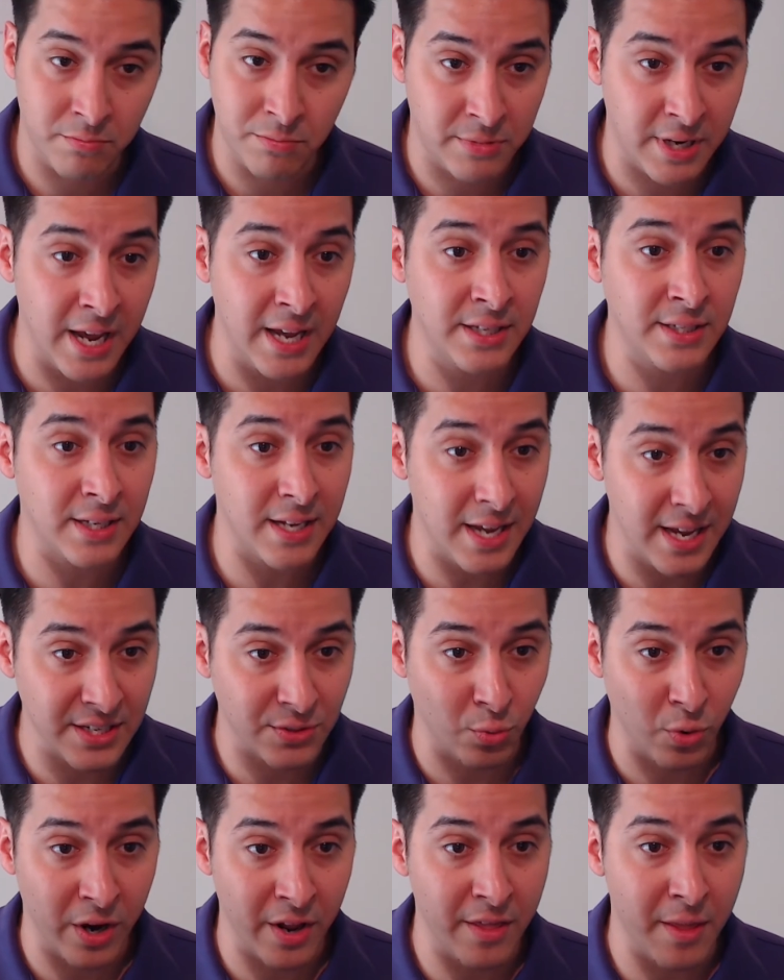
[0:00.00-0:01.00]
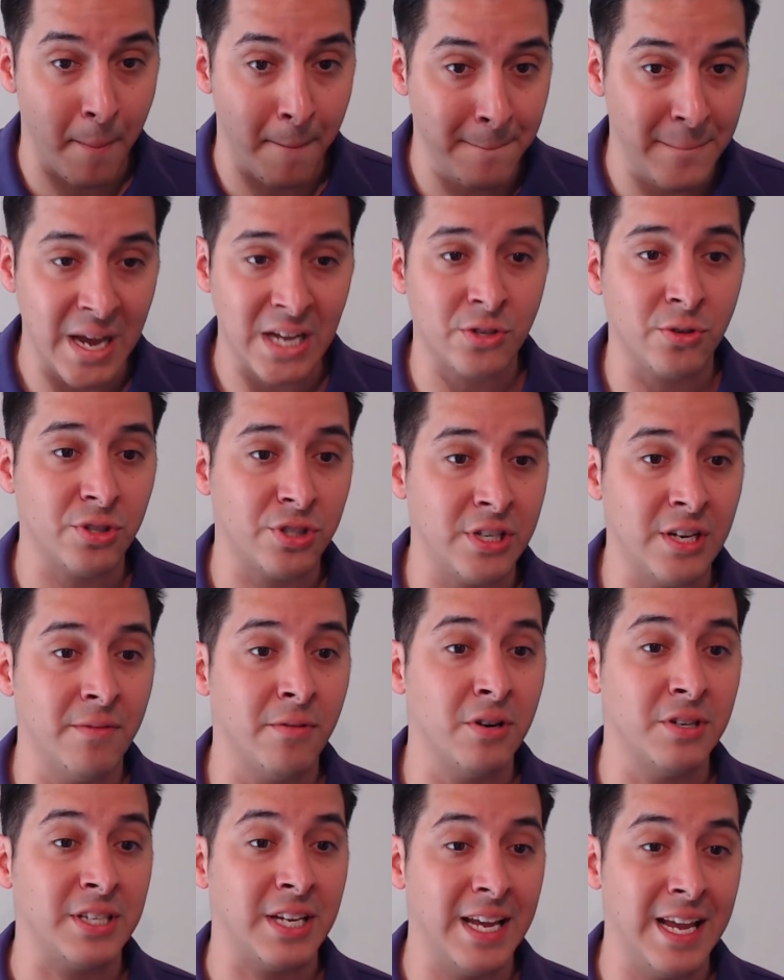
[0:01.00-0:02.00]
Diggs is one of the best
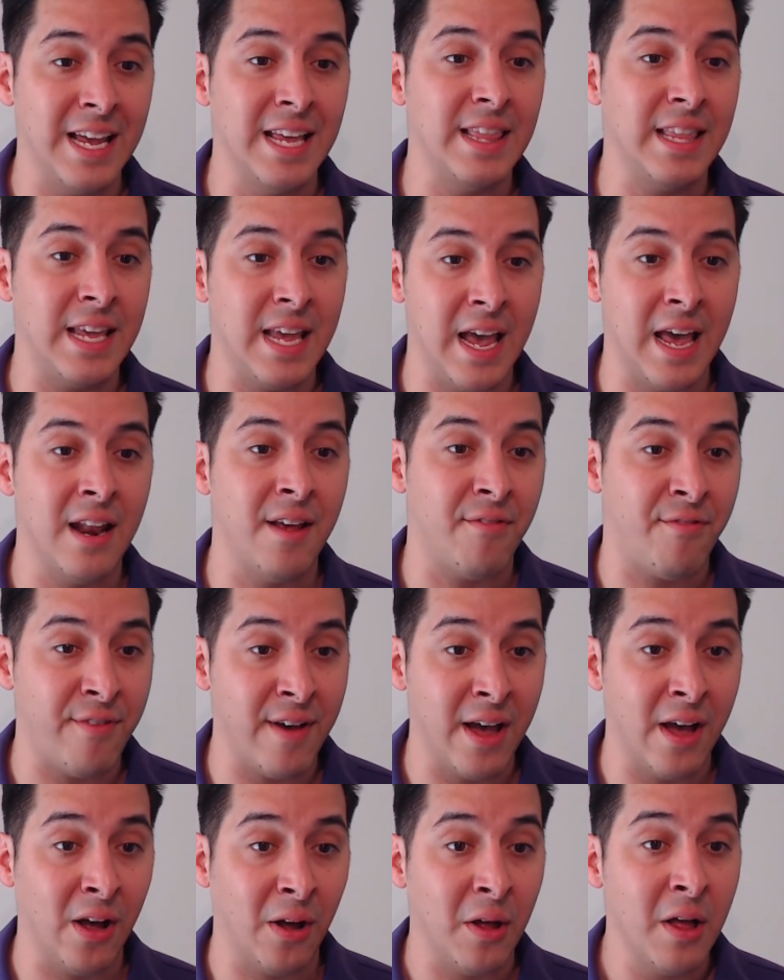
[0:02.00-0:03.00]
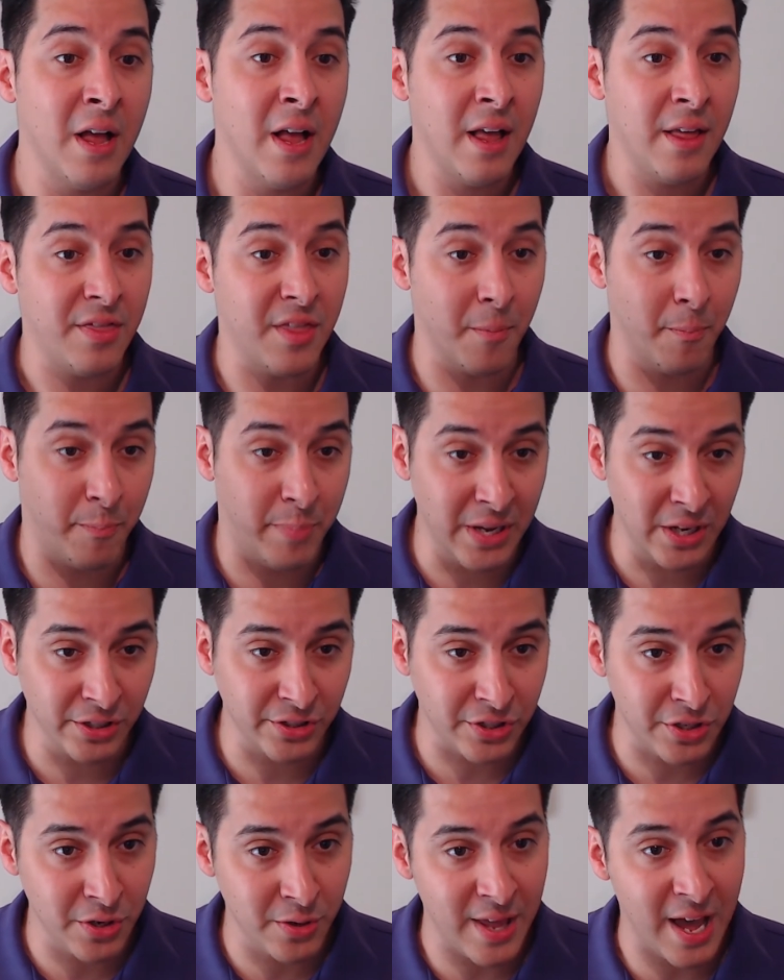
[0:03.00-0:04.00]
receivers in the NFL. The
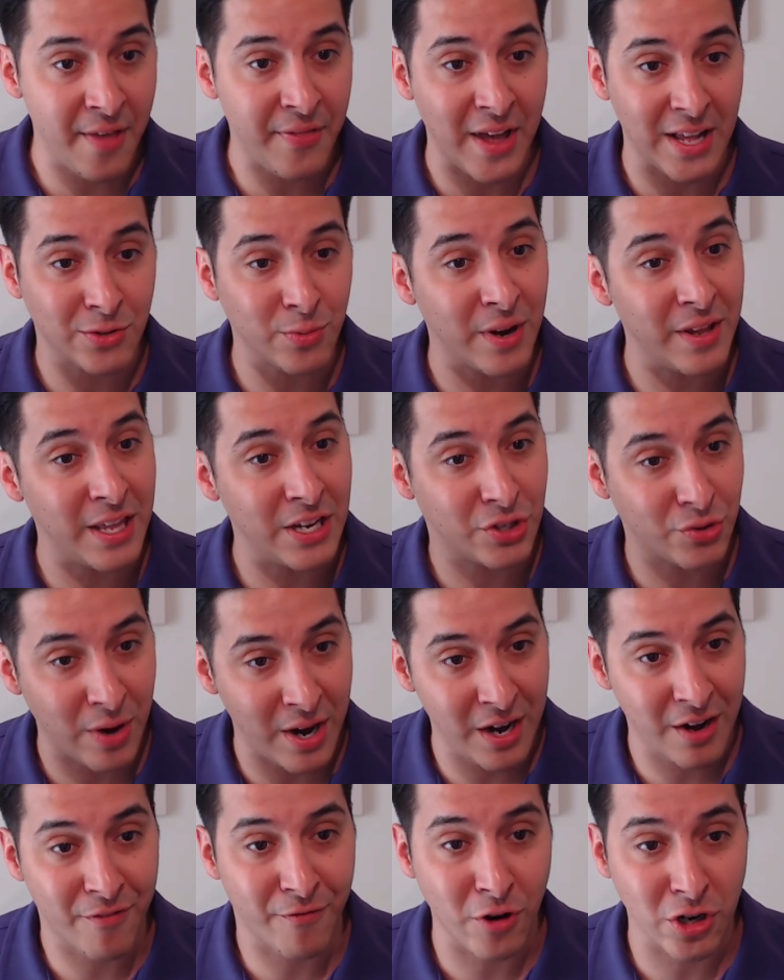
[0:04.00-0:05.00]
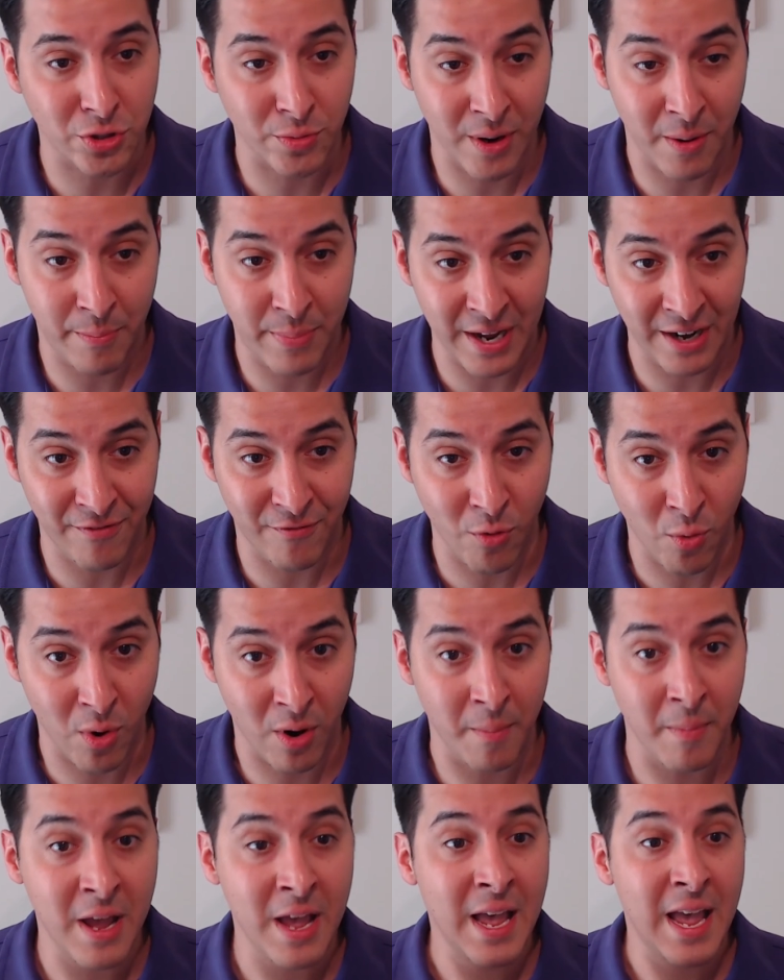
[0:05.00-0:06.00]
Bills knew that. That's why they traded a first-round pick for
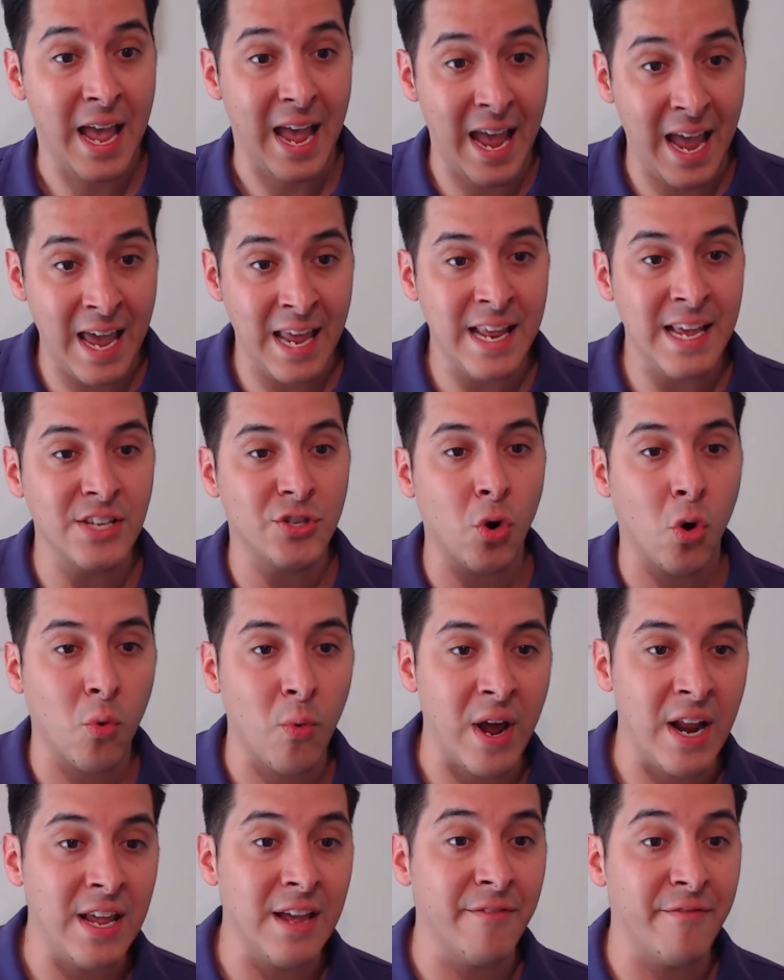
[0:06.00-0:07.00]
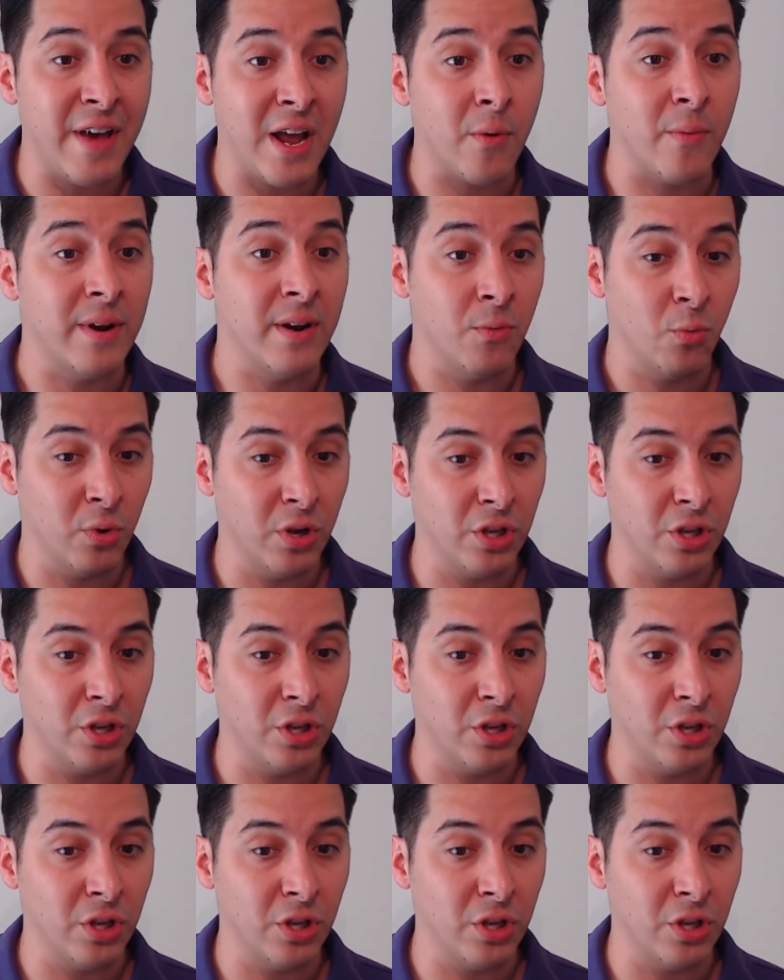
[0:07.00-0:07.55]
him. And he's already a veteran.